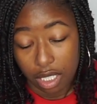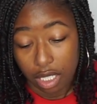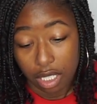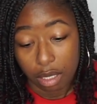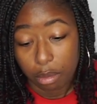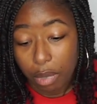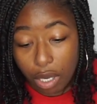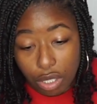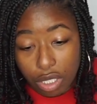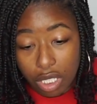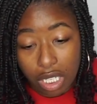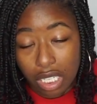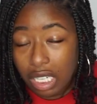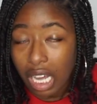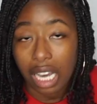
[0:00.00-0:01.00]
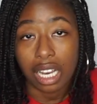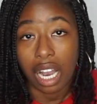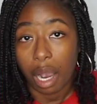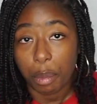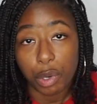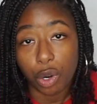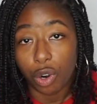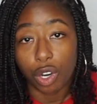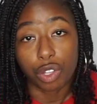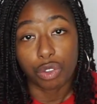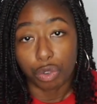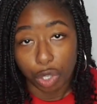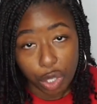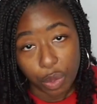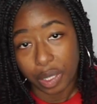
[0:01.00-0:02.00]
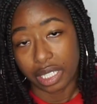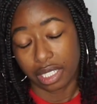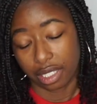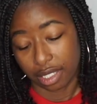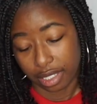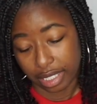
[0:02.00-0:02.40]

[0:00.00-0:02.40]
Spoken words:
I'm going through it.